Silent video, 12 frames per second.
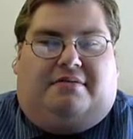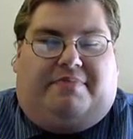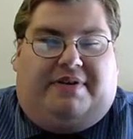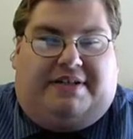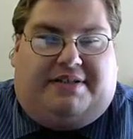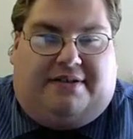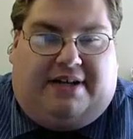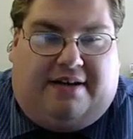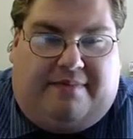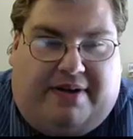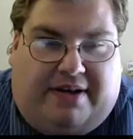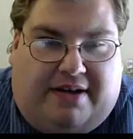Peninsular
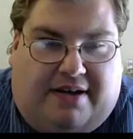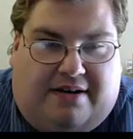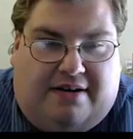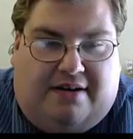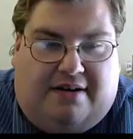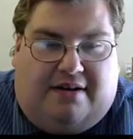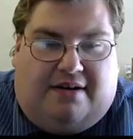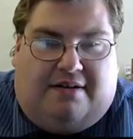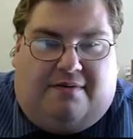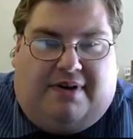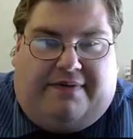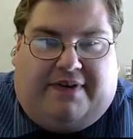Campaign.
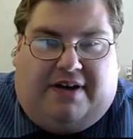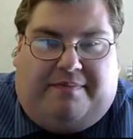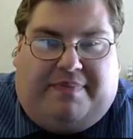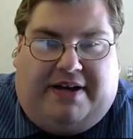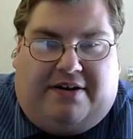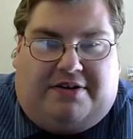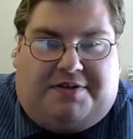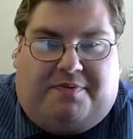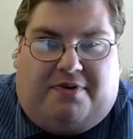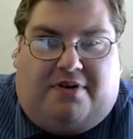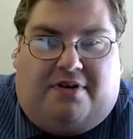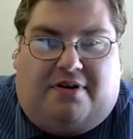We've got
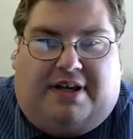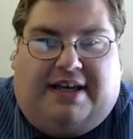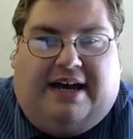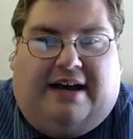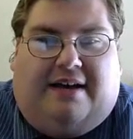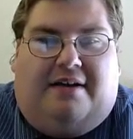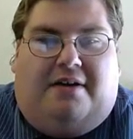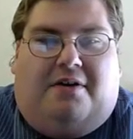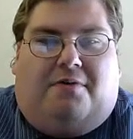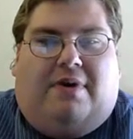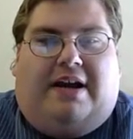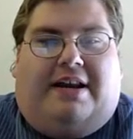Petersburg. Yeah.
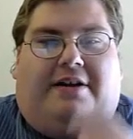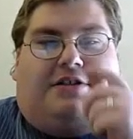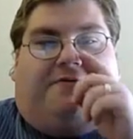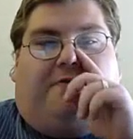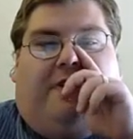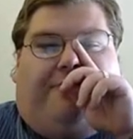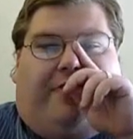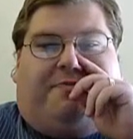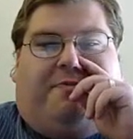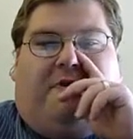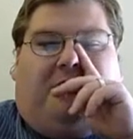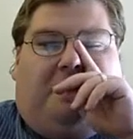Right here's
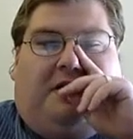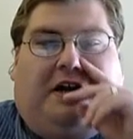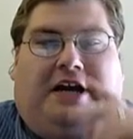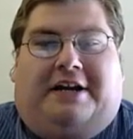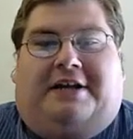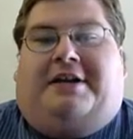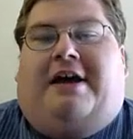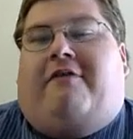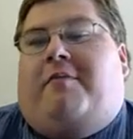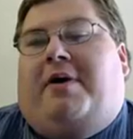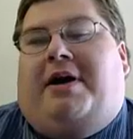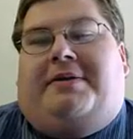Fredericksburg. An idea,
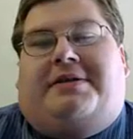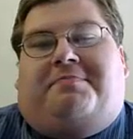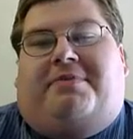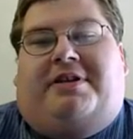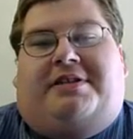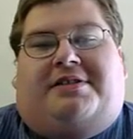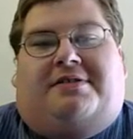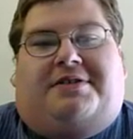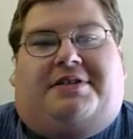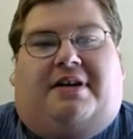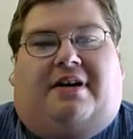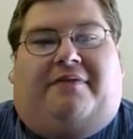never mind this peninsular
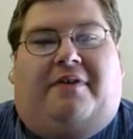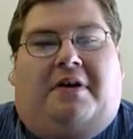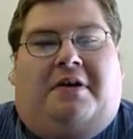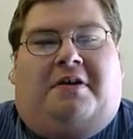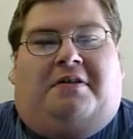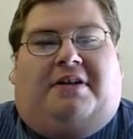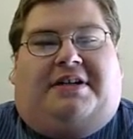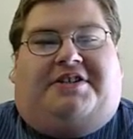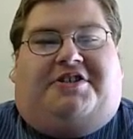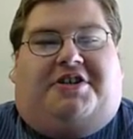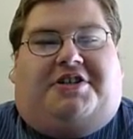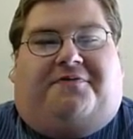stuff. Let's
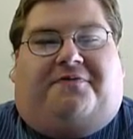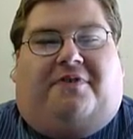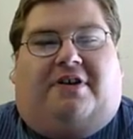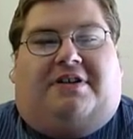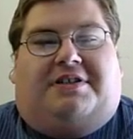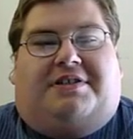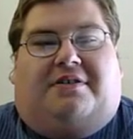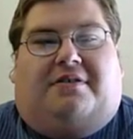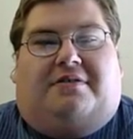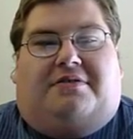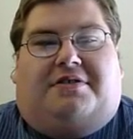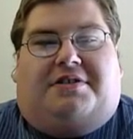just frontal
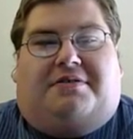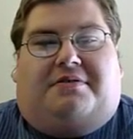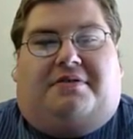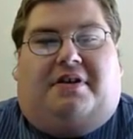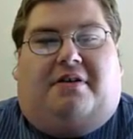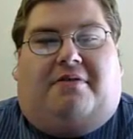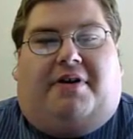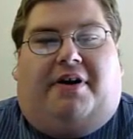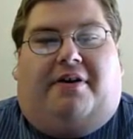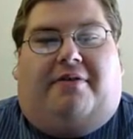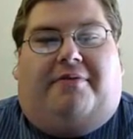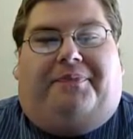assault, go.